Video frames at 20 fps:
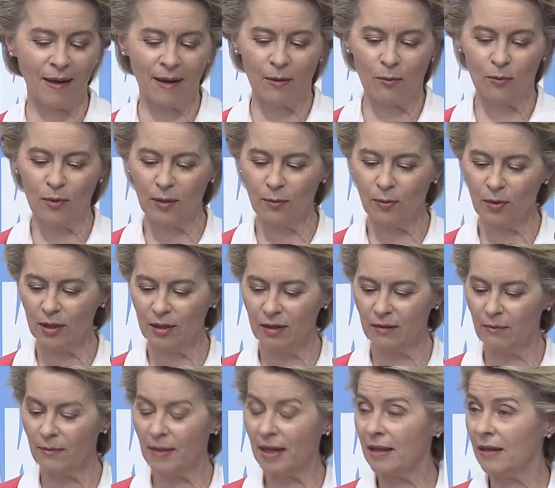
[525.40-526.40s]
We will
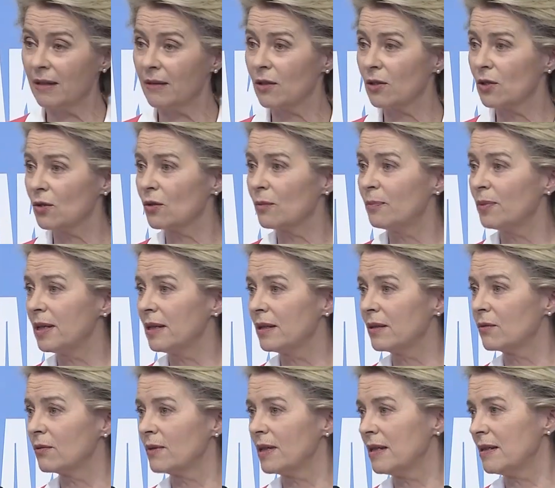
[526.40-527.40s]
make the
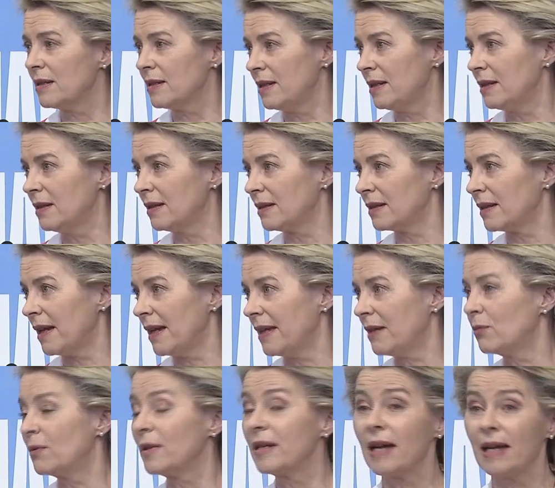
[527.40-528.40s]
European Green Deal
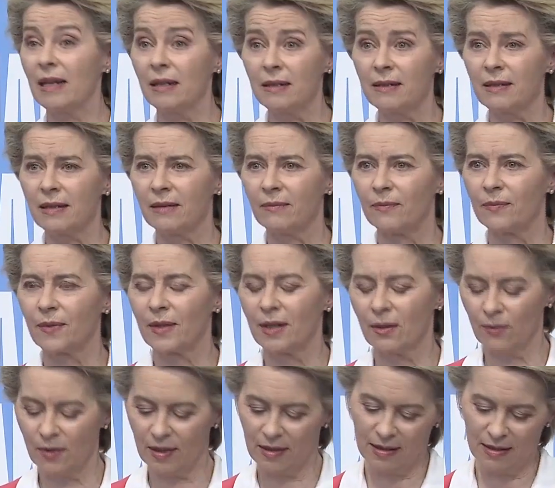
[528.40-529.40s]
a reality
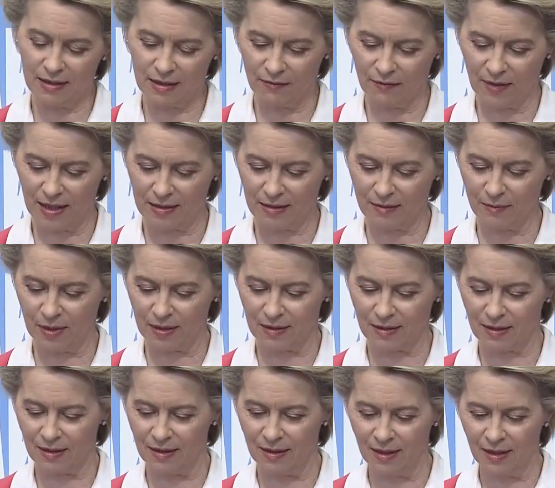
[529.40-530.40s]
with these
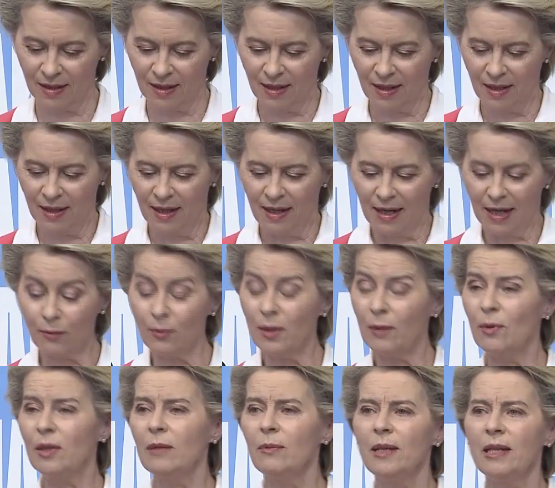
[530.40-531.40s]
investments. And we
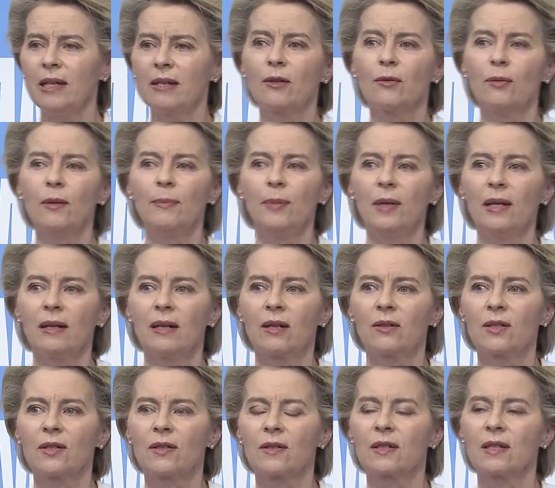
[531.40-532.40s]
will be equipping
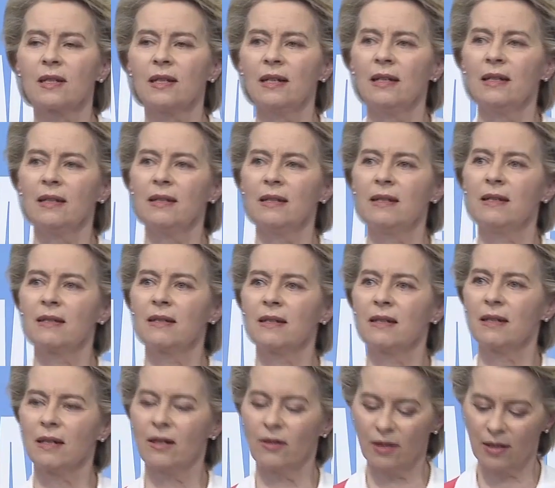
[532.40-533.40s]
our societies
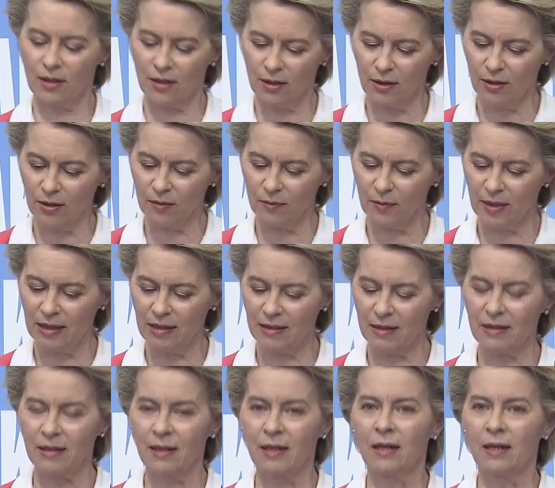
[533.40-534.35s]
and our economies